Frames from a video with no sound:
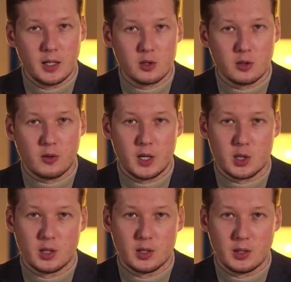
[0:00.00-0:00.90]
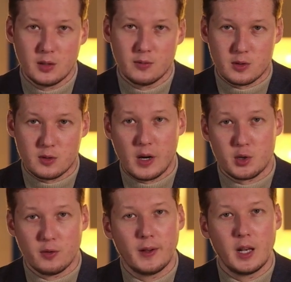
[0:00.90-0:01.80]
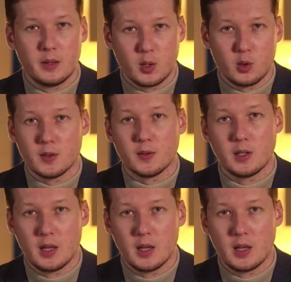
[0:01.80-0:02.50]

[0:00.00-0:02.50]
integration infrastructure failing because of